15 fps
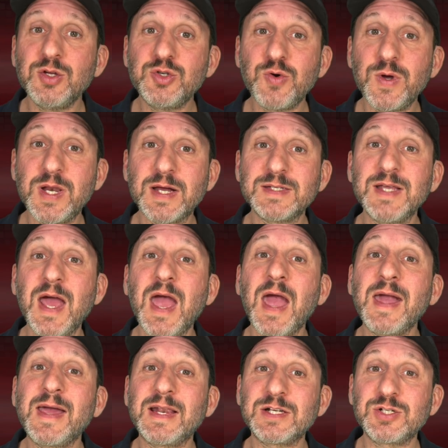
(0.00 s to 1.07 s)
join us,
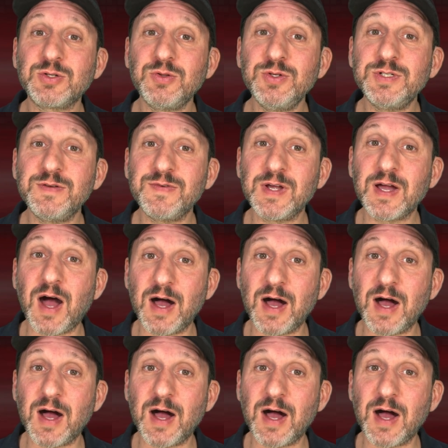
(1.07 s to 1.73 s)
and get exclusive